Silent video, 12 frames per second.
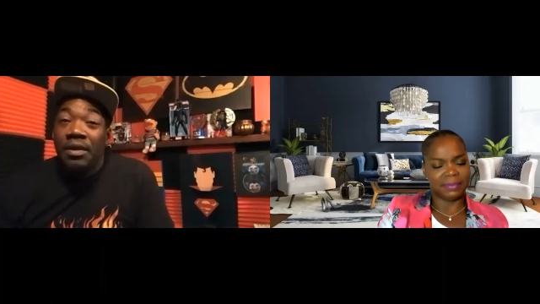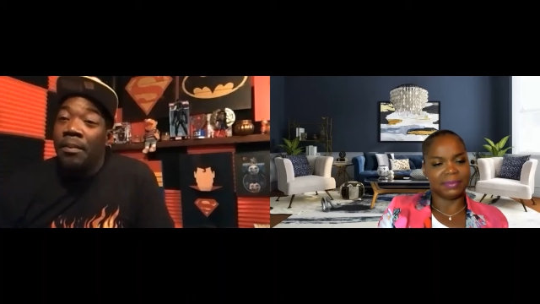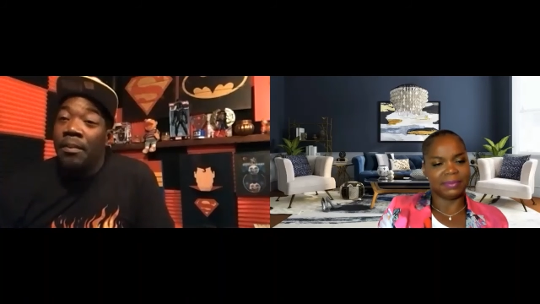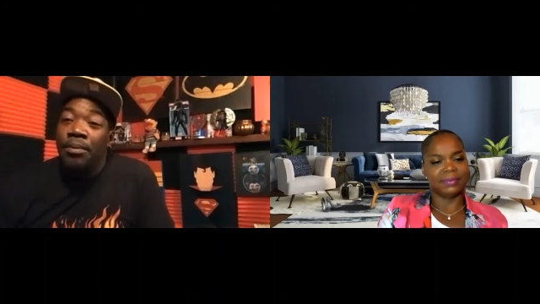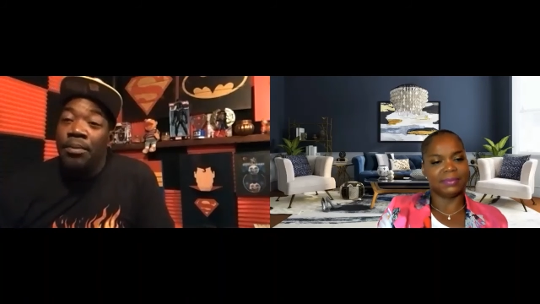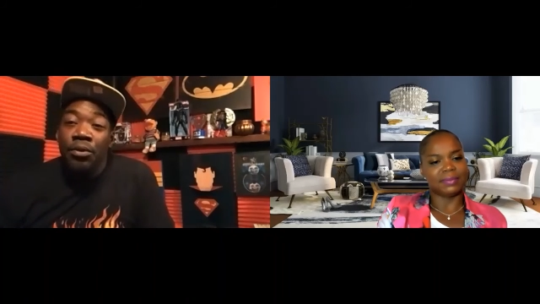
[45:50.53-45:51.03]

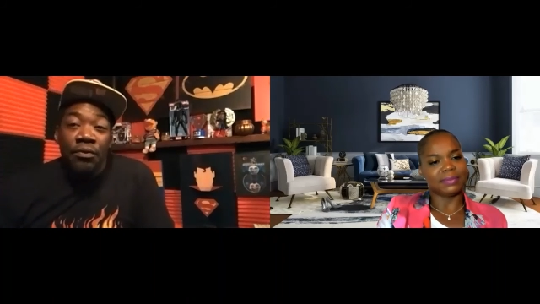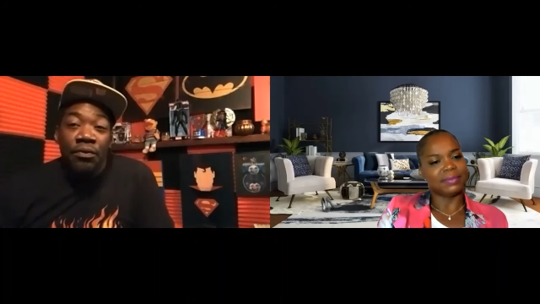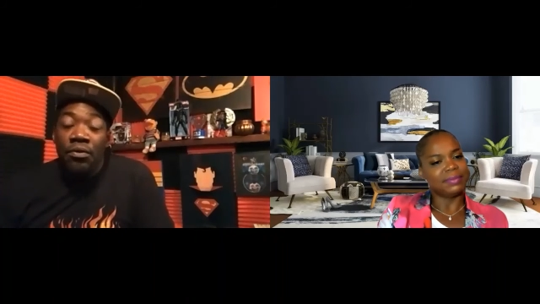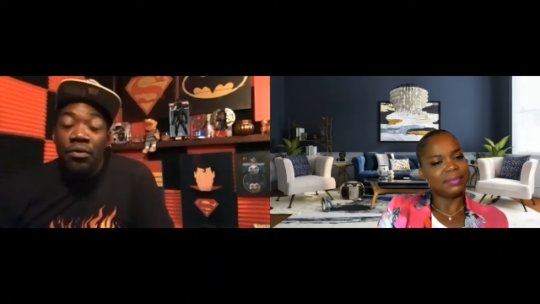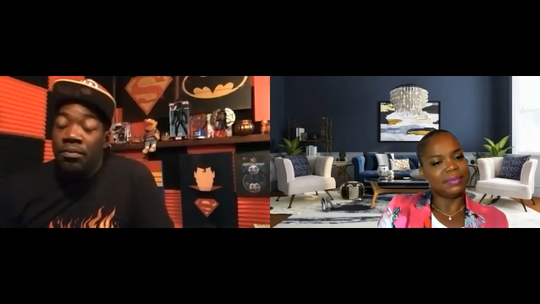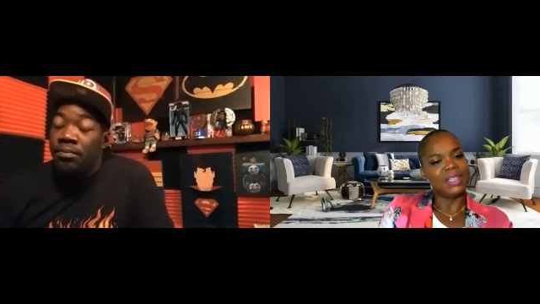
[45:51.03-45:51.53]
Speaker 1: Beautiful,
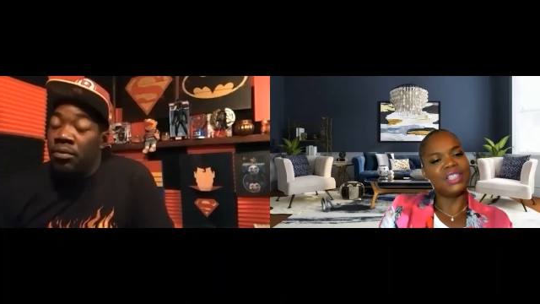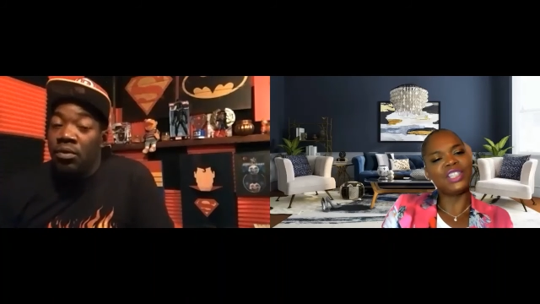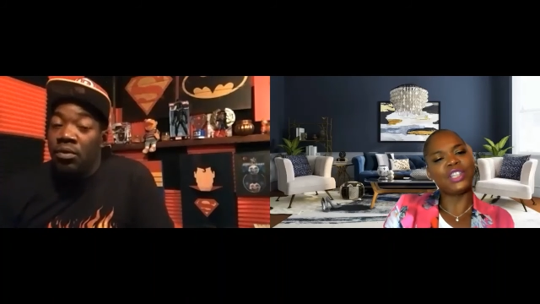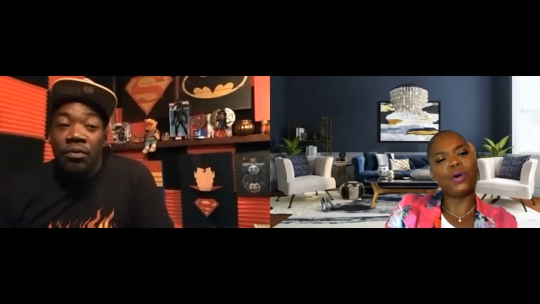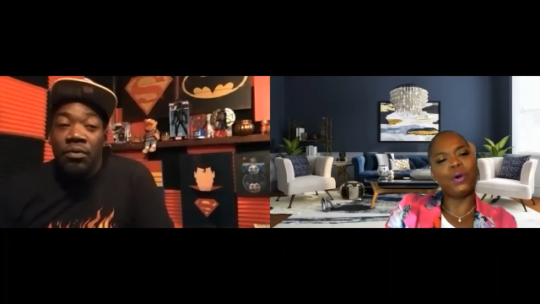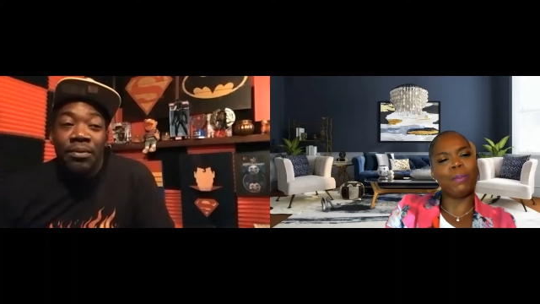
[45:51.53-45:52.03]

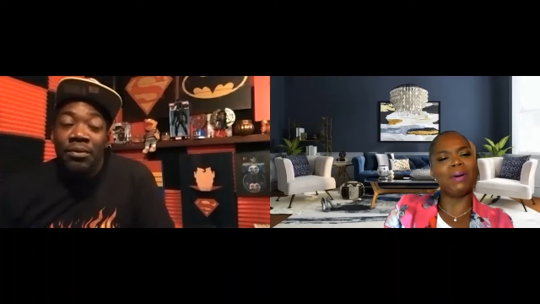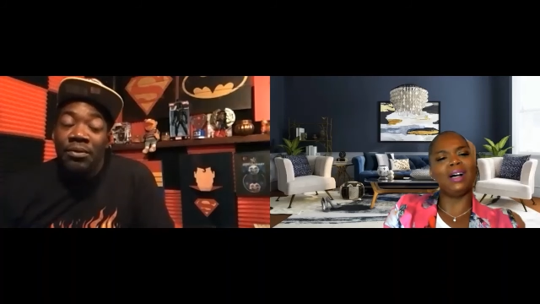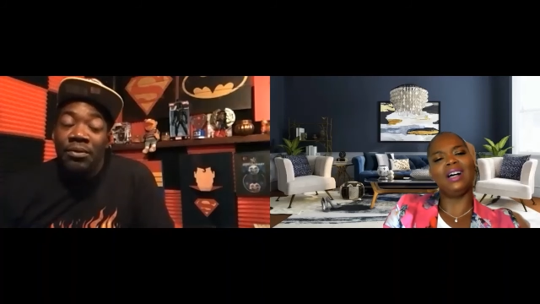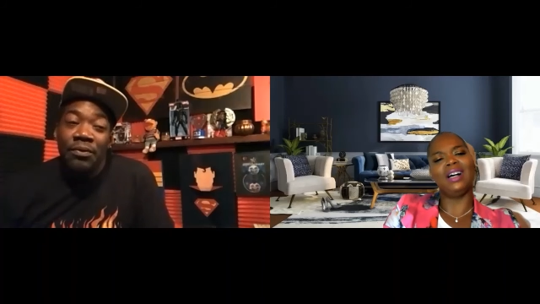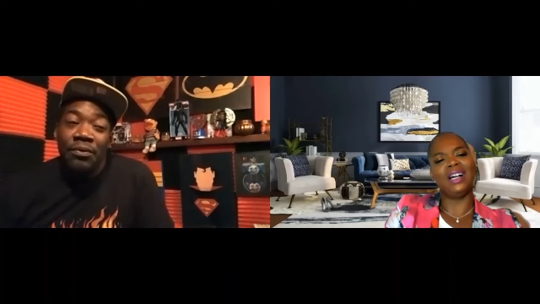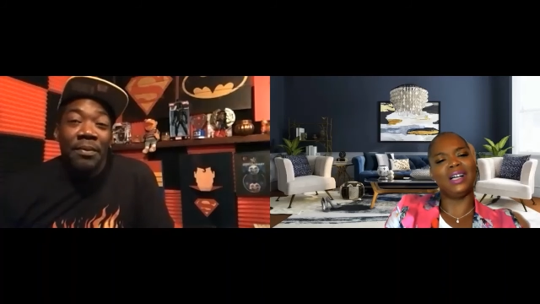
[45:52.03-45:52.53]
beautiful, oh,
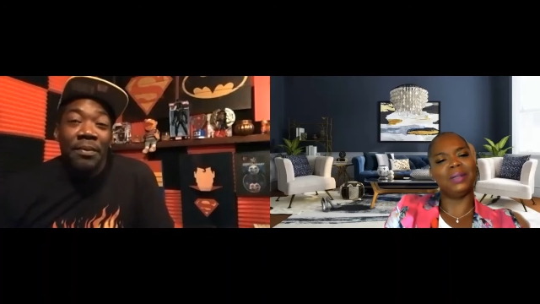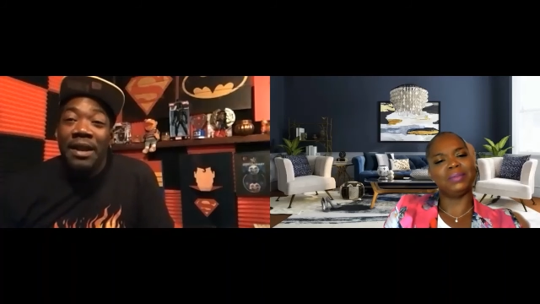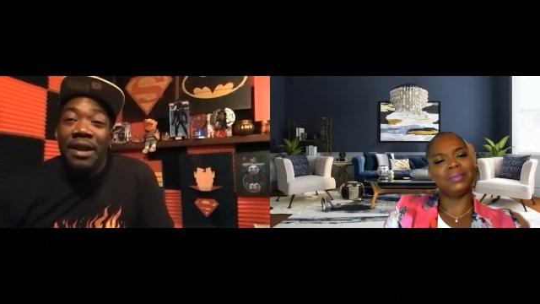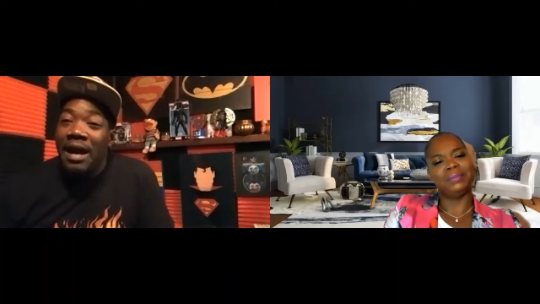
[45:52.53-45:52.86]
beautiful, wow. man.